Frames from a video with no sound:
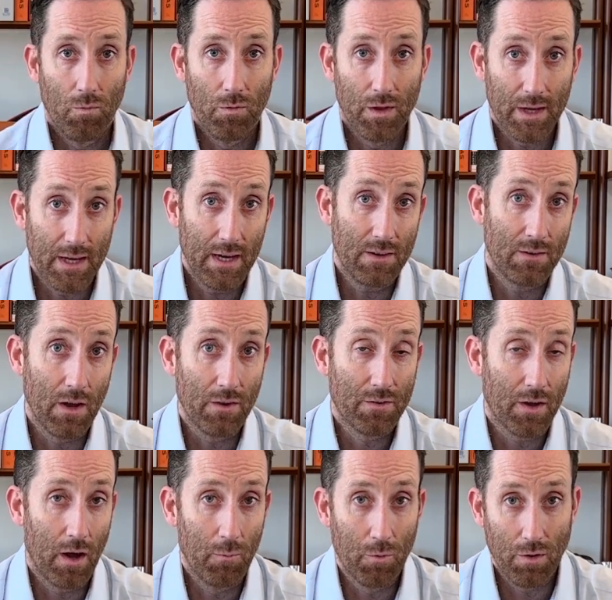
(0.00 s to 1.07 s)
The kit does
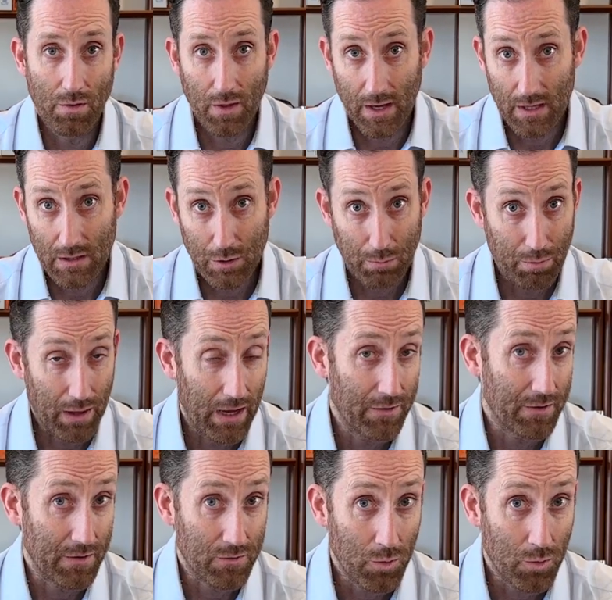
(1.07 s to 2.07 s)
come with like a little plastic